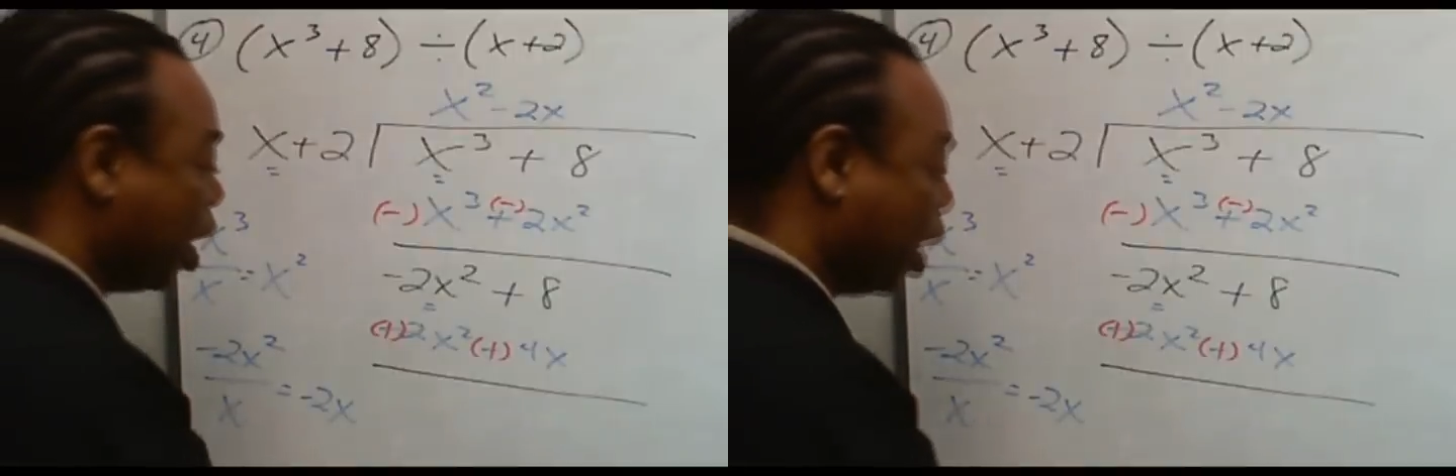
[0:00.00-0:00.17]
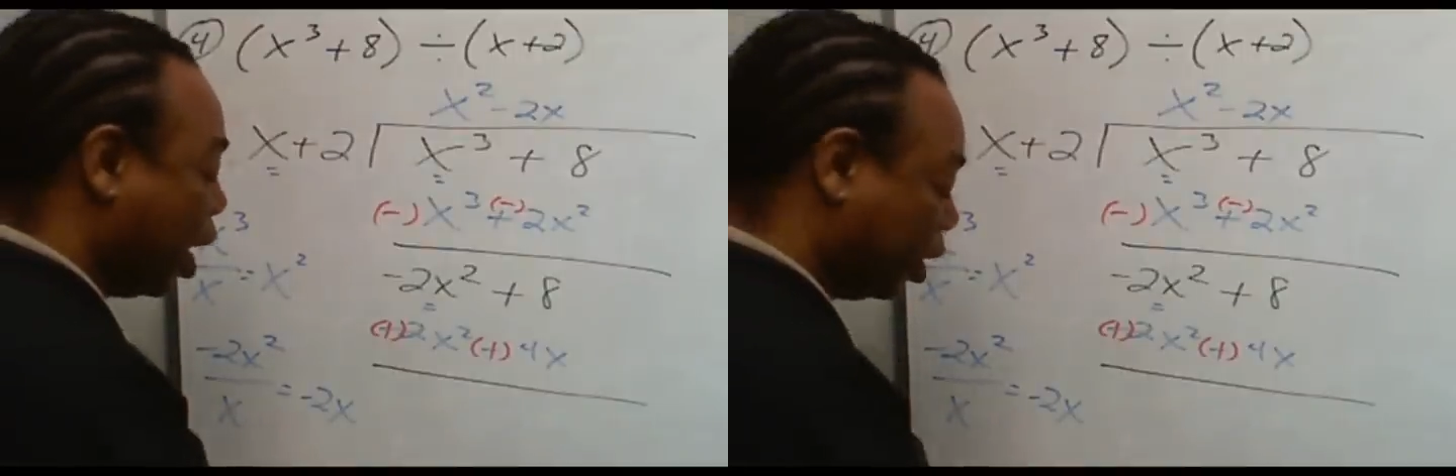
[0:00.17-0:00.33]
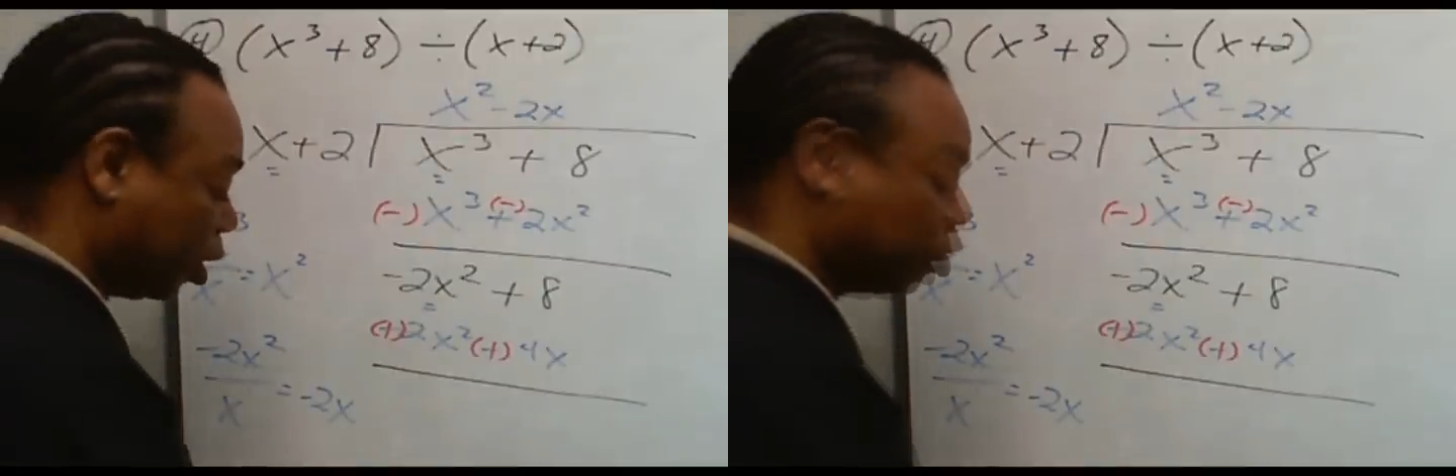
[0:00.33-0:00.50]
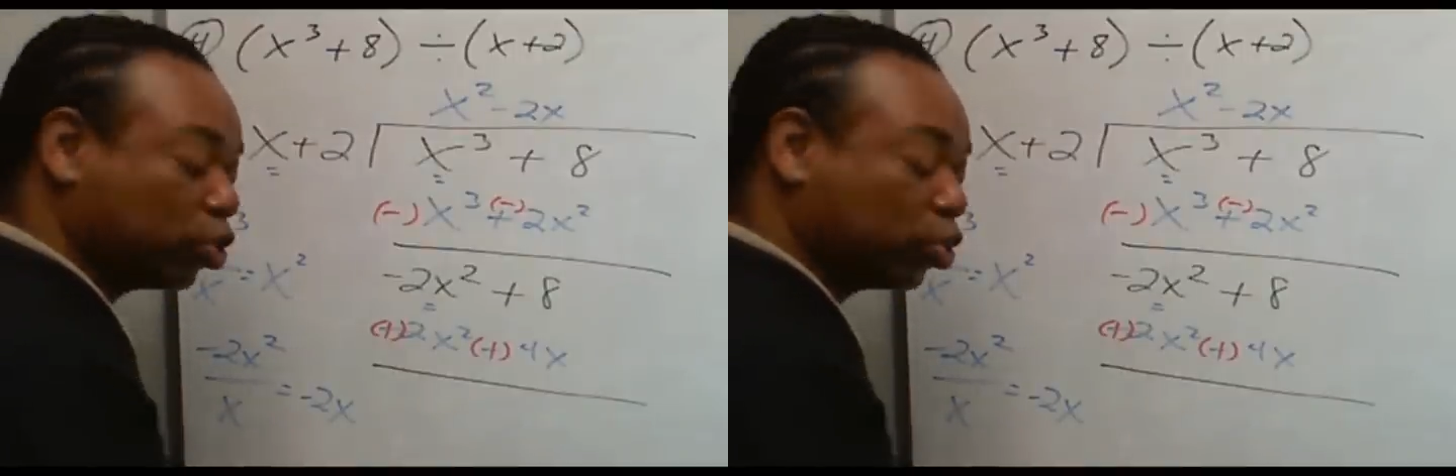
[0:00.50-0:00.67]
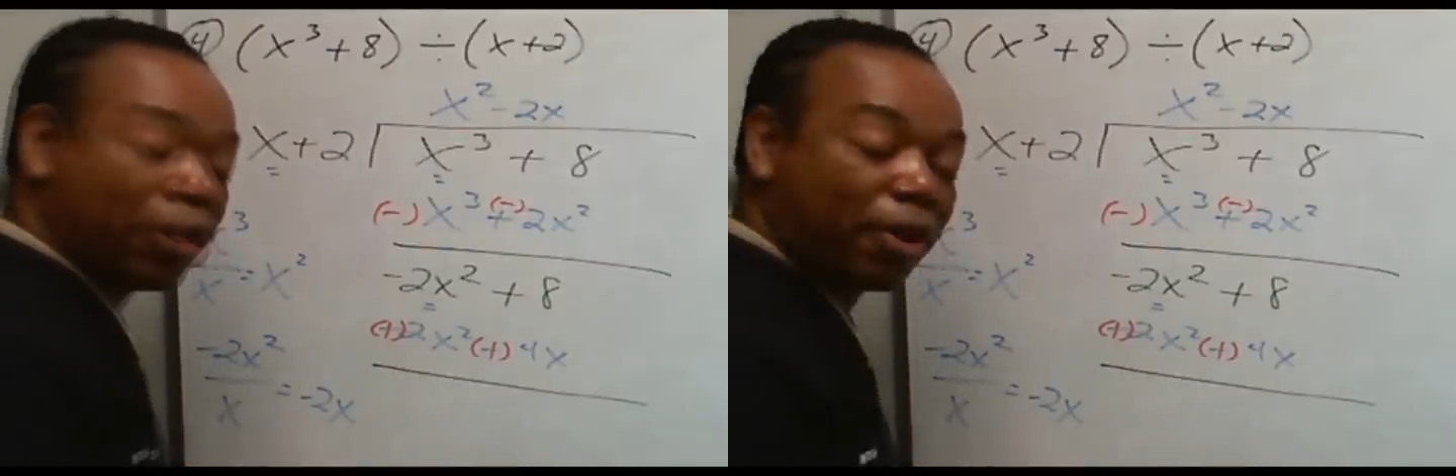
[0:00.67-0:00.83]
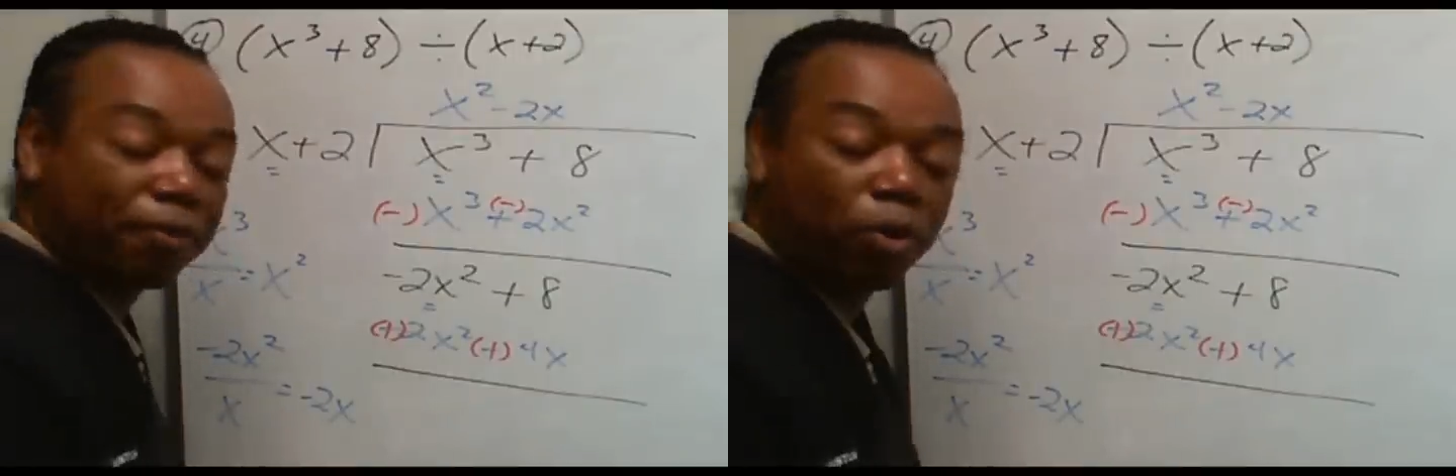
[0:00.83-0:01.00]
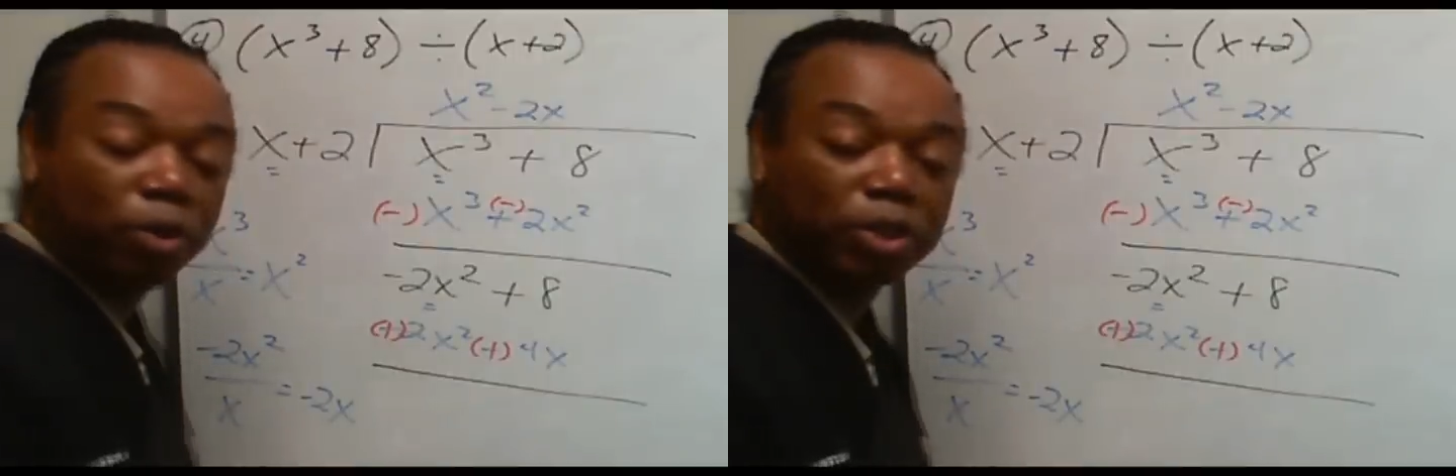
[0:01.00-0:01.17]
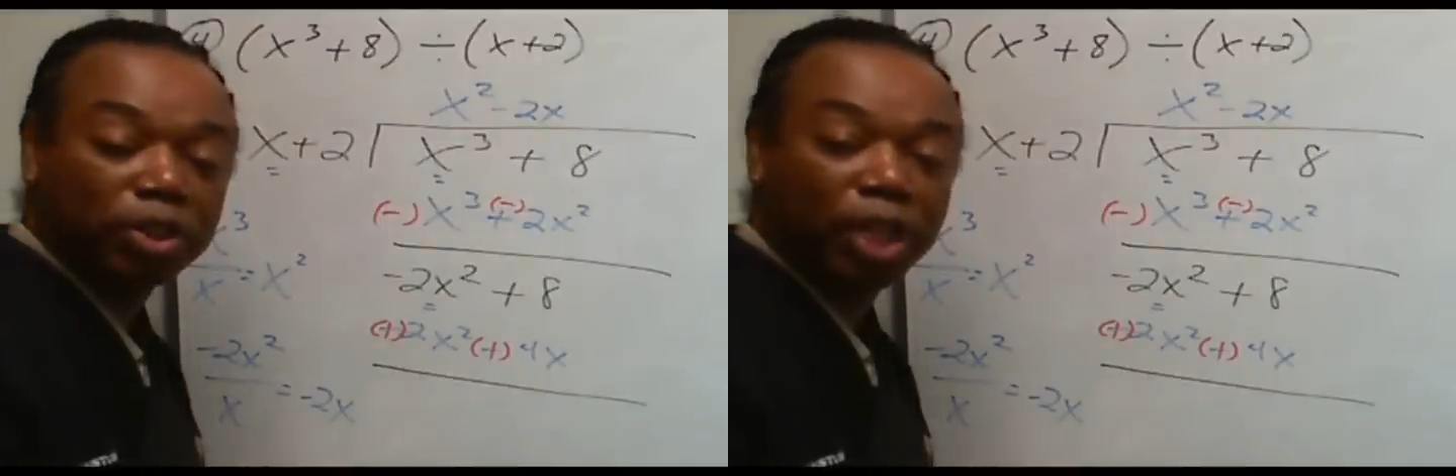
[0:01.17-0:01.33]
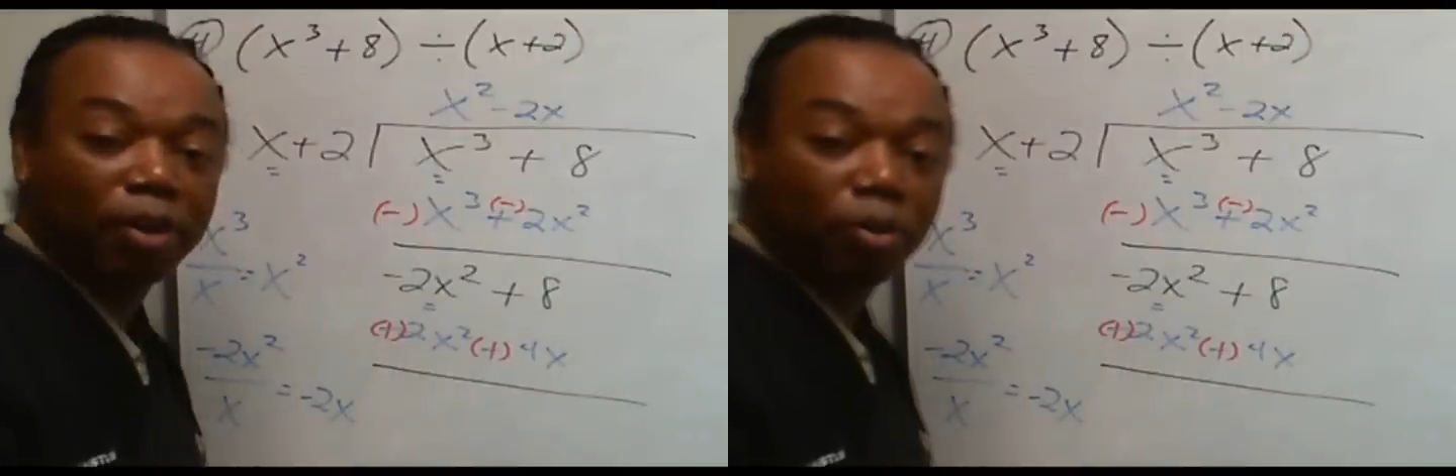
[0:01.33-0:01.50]
It takes us to our fourth
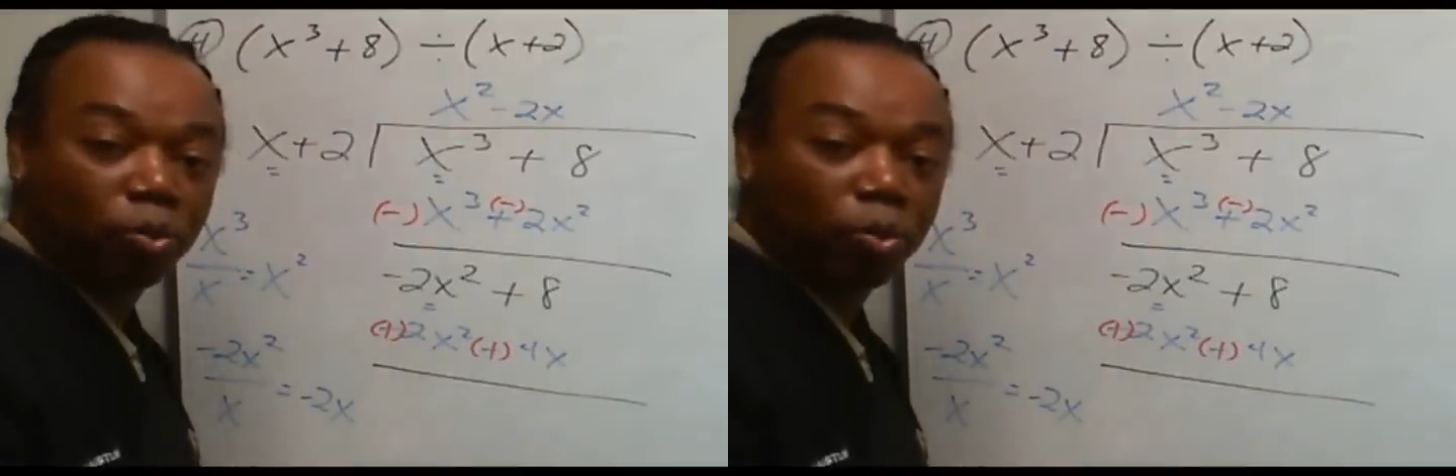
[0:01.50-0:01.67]
step